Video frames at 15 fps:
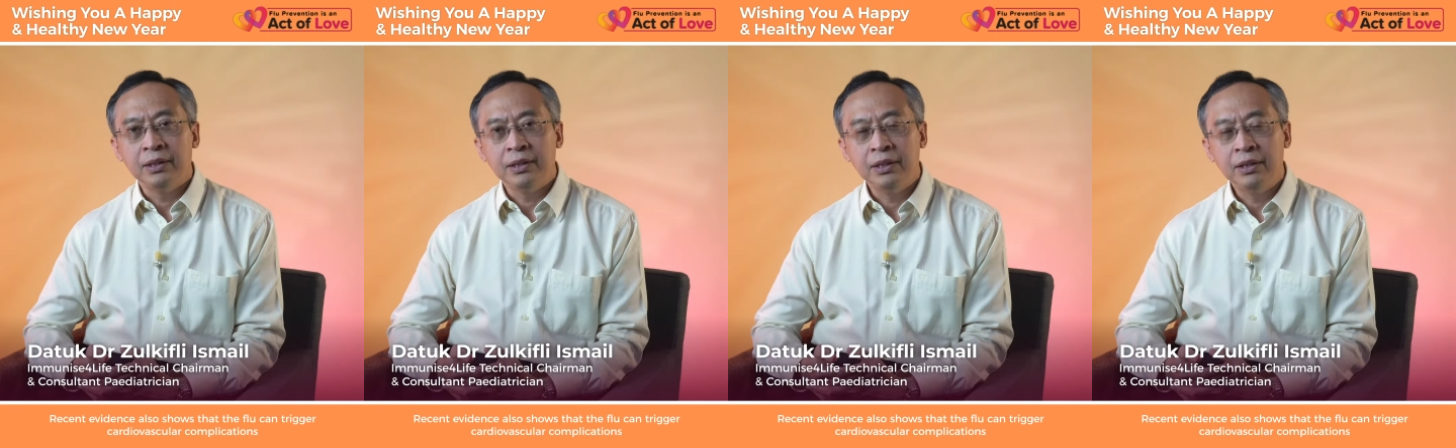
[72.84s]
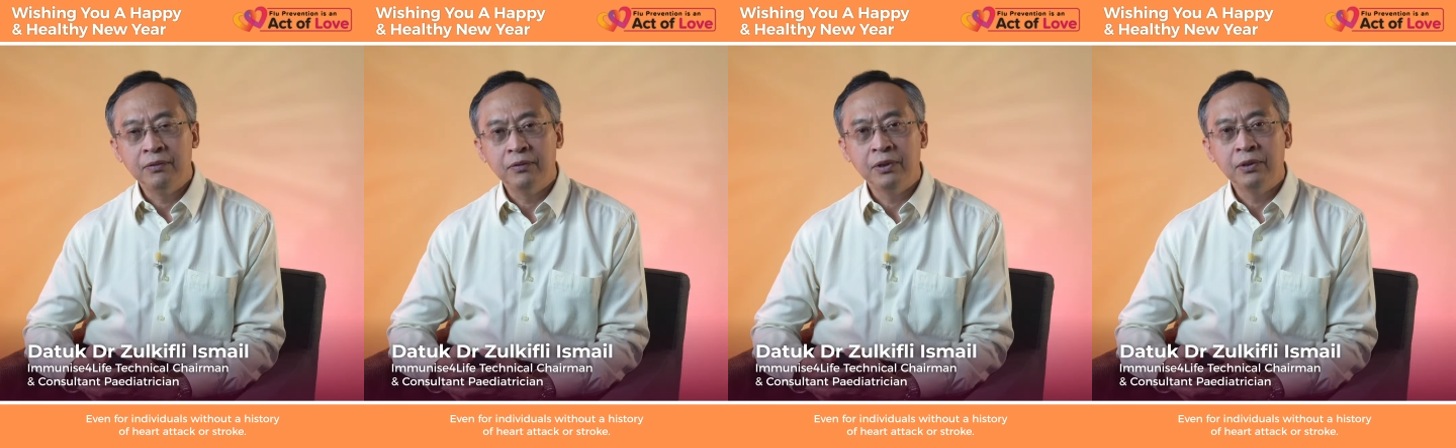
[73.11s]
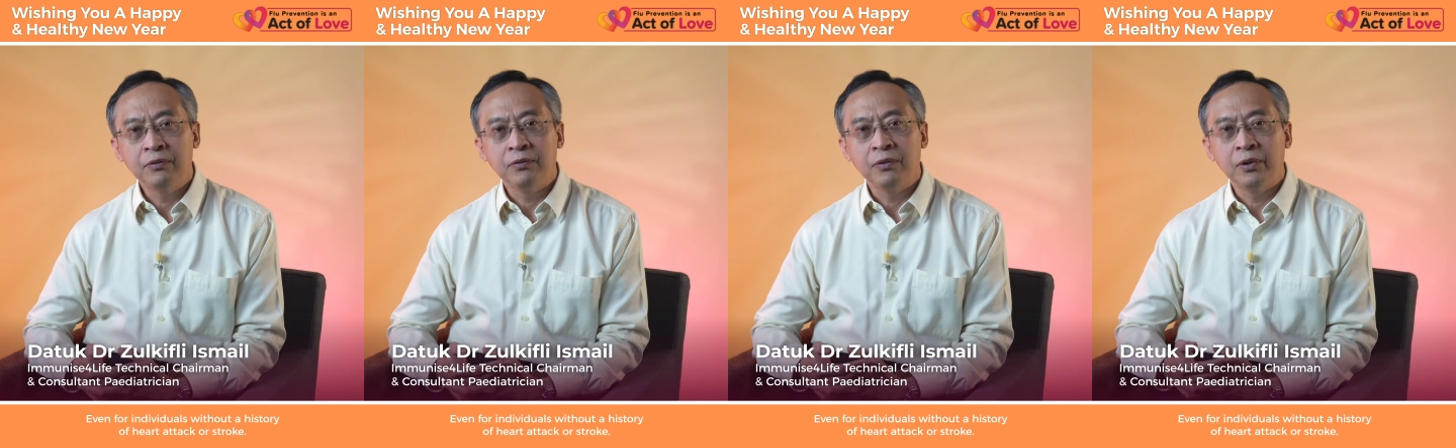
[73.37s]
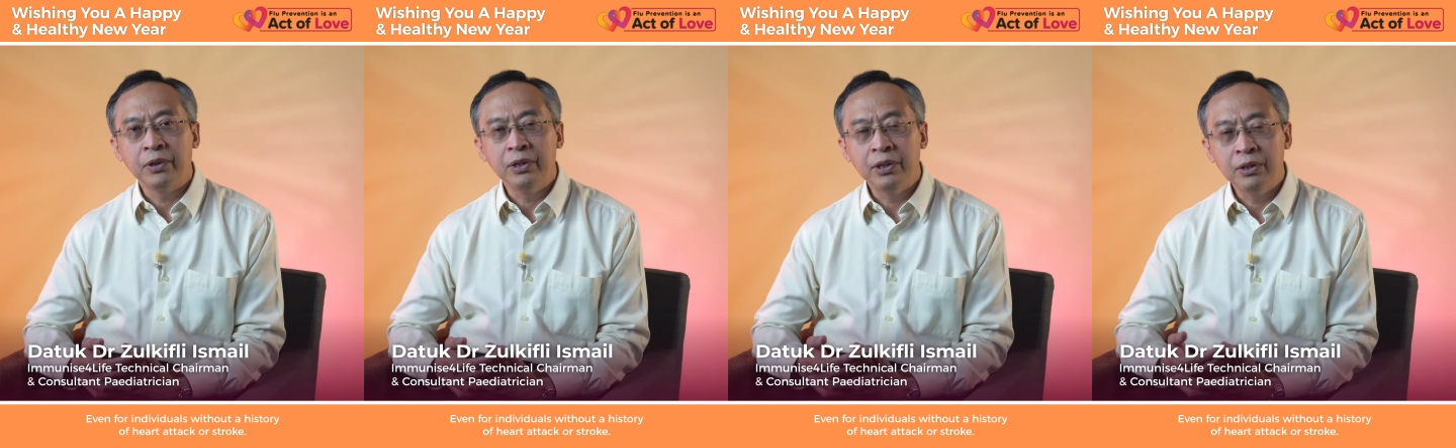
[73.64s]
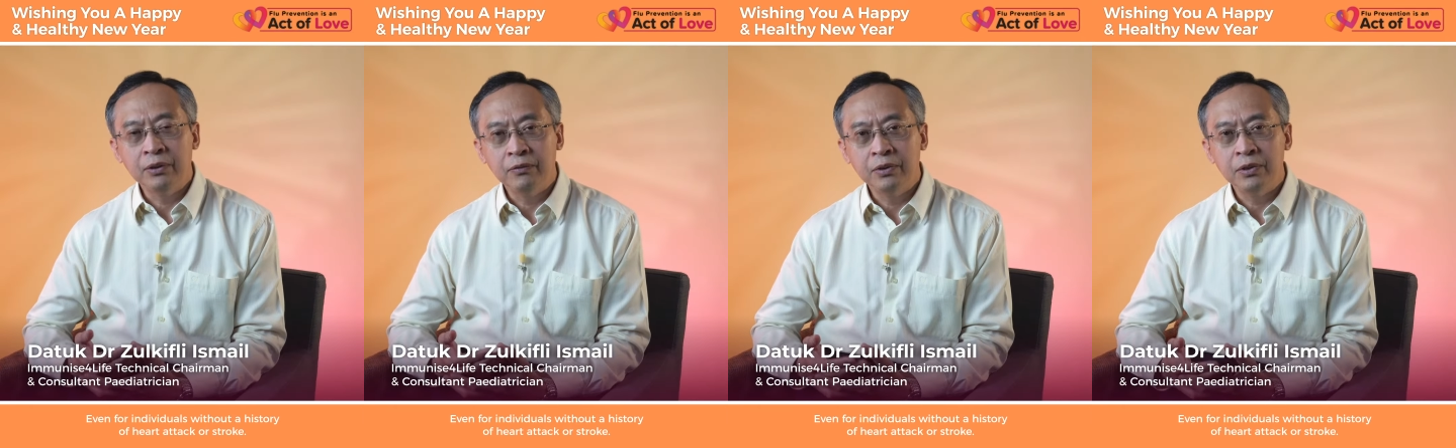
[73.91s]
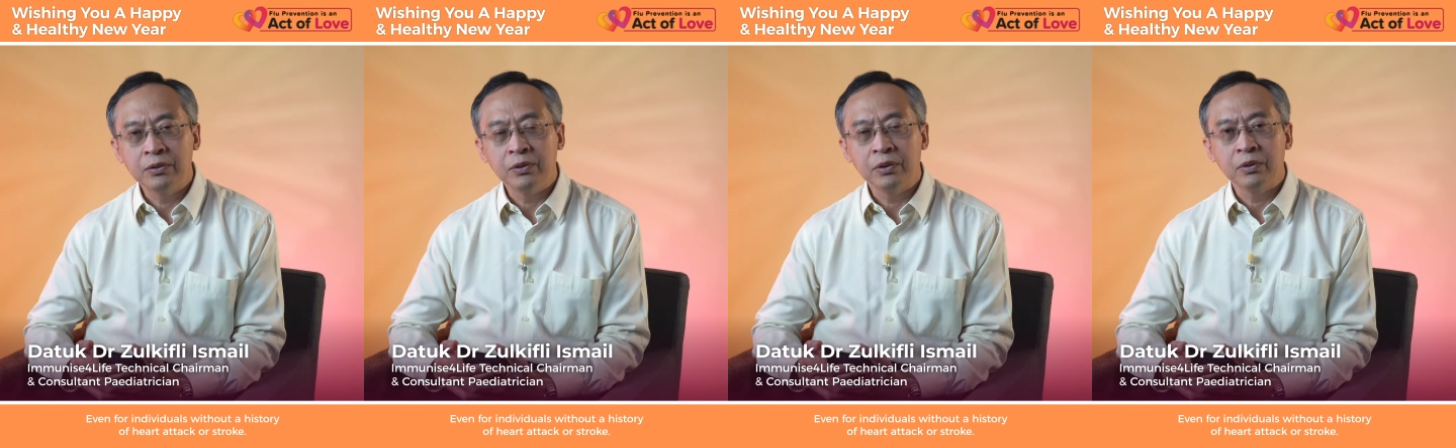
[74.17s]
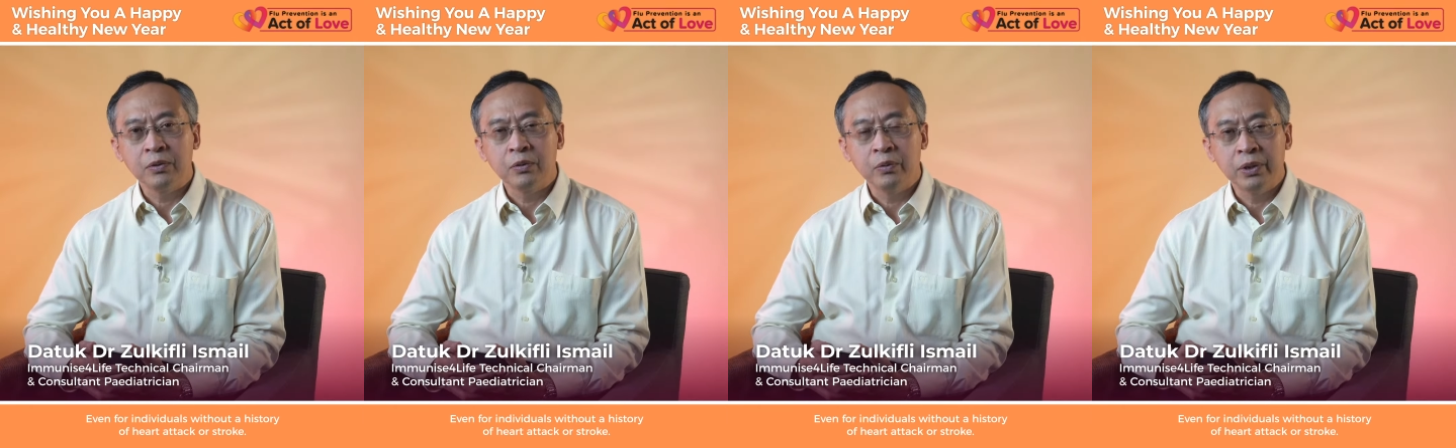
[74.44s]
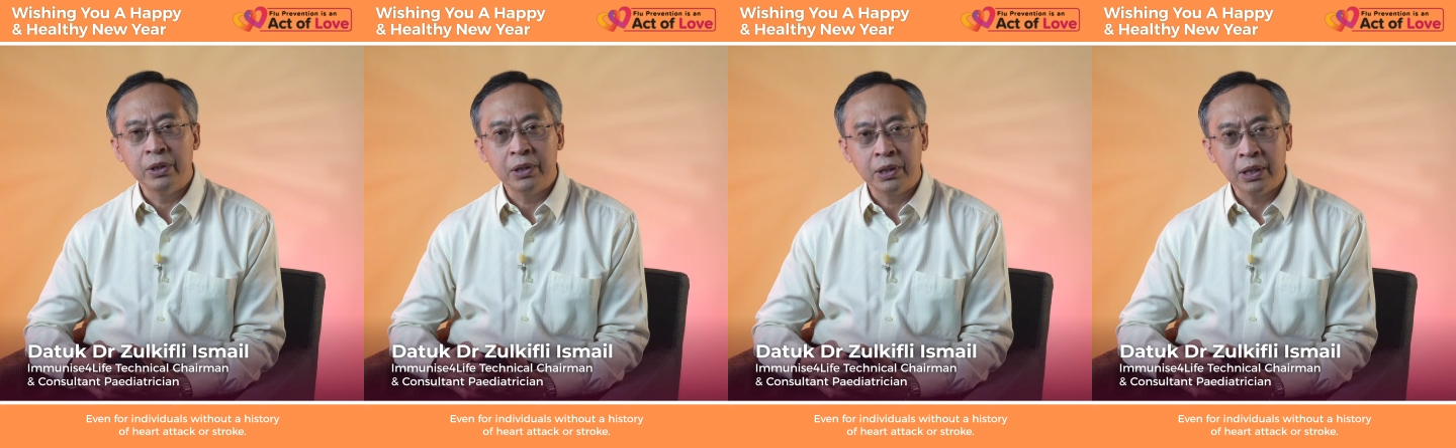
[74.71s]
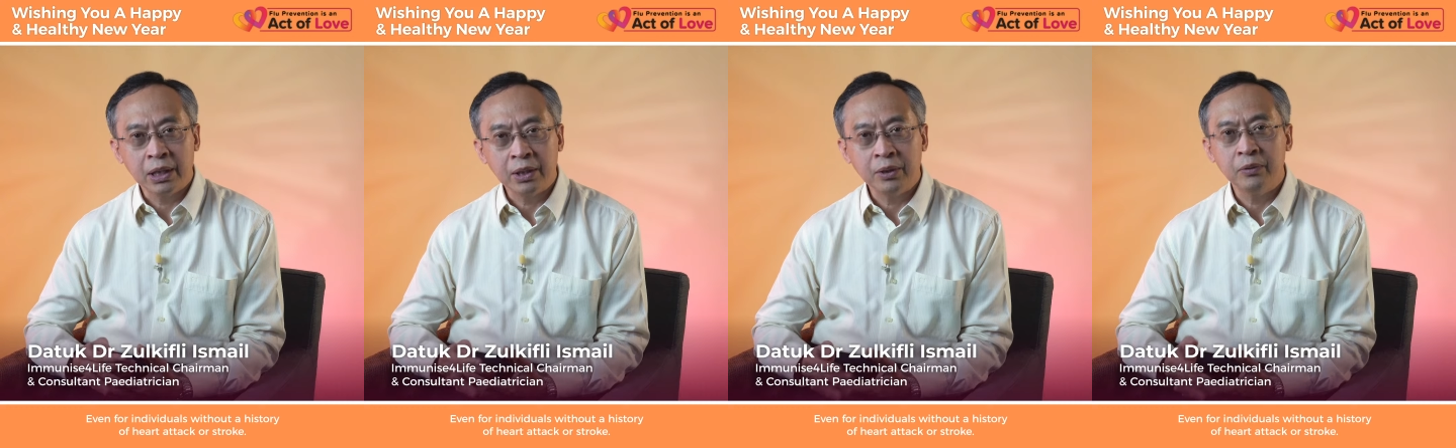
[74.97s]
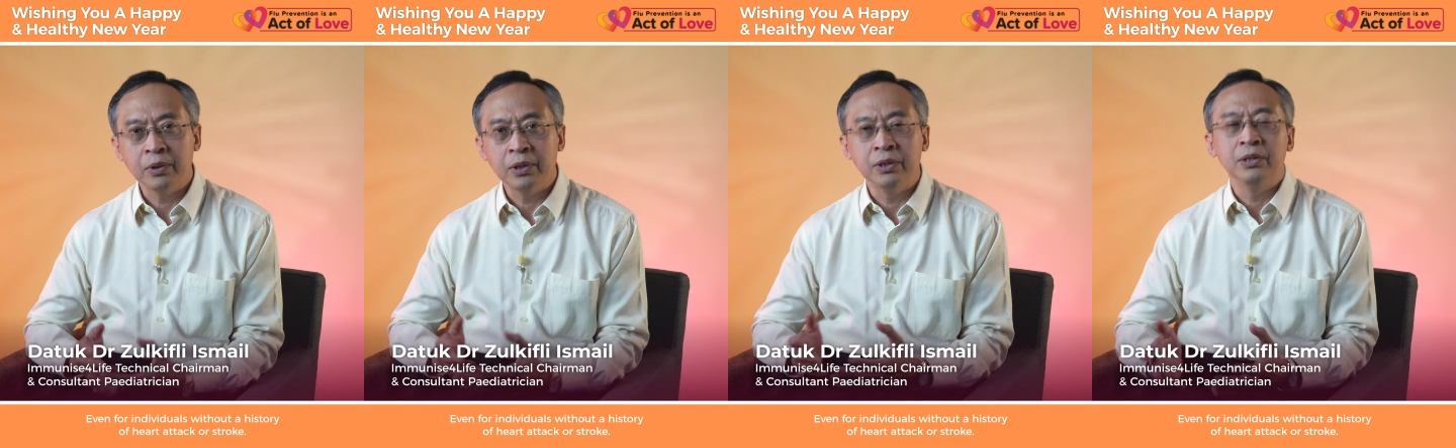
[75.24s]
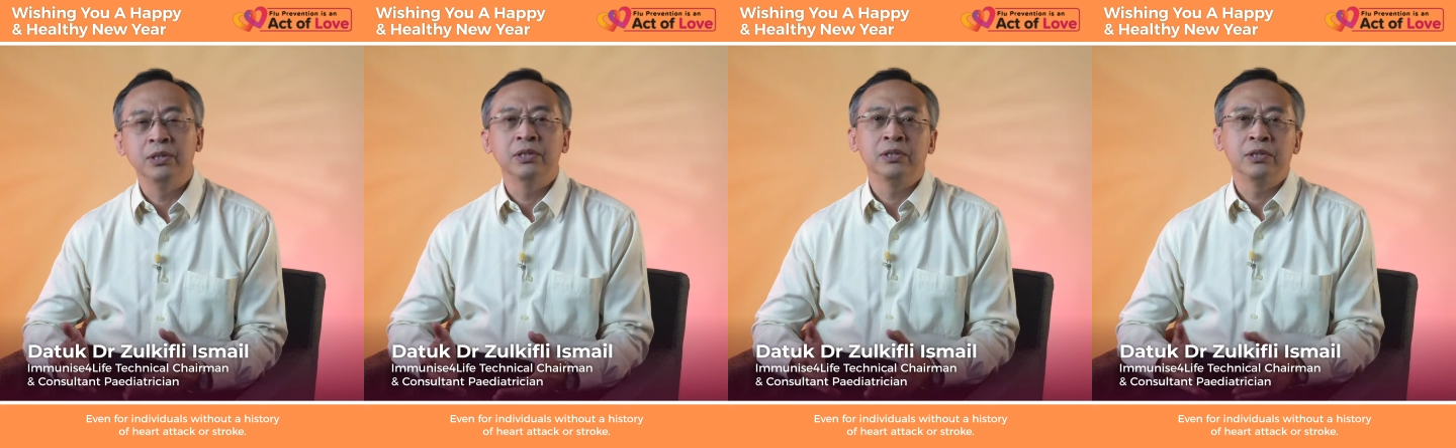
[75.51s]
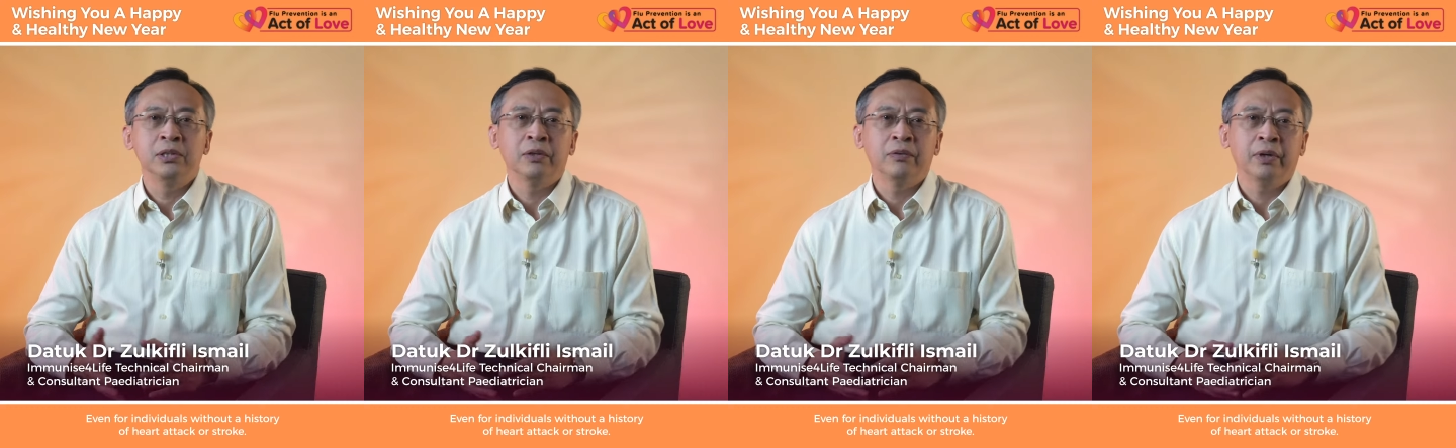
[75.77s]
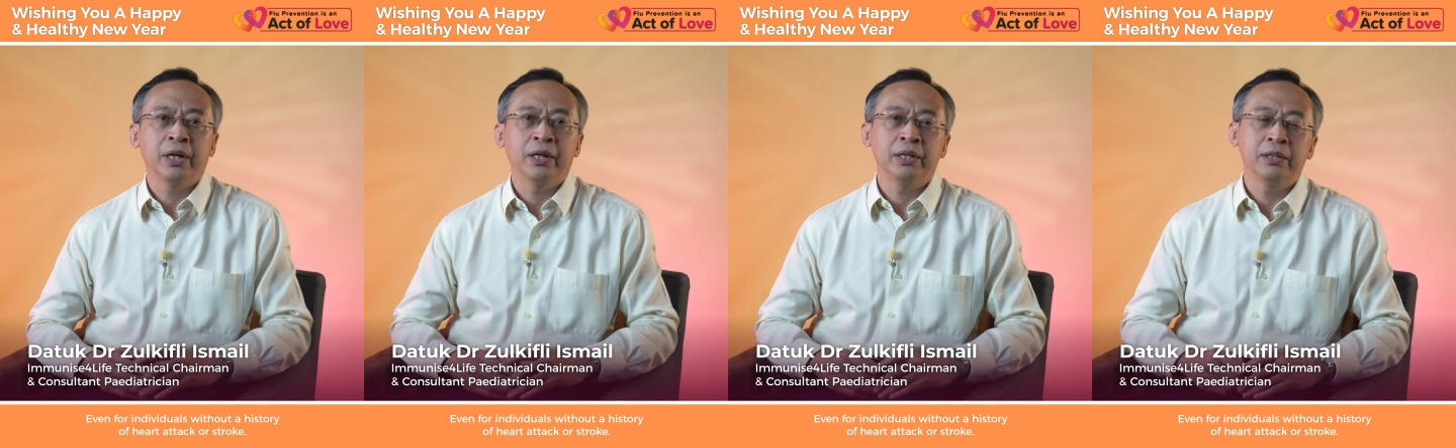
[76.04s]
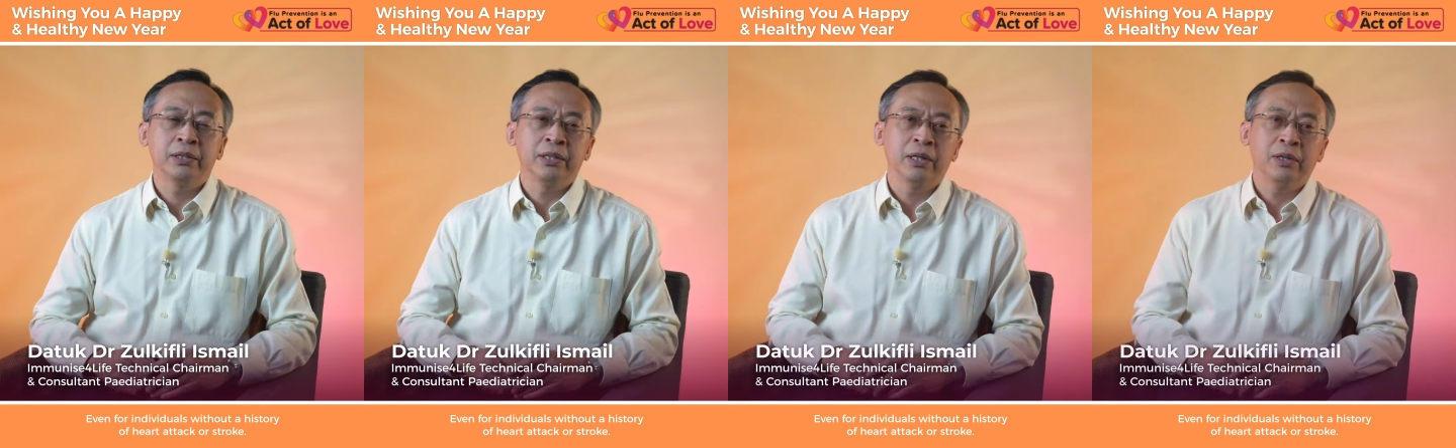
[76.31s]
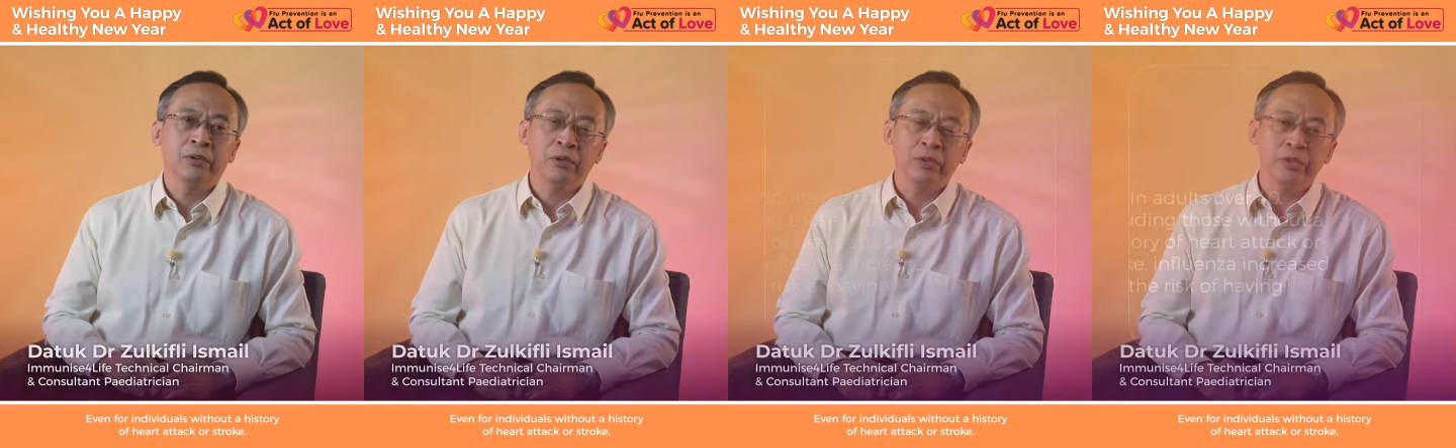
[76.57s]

even for individuals without a history of heart attack or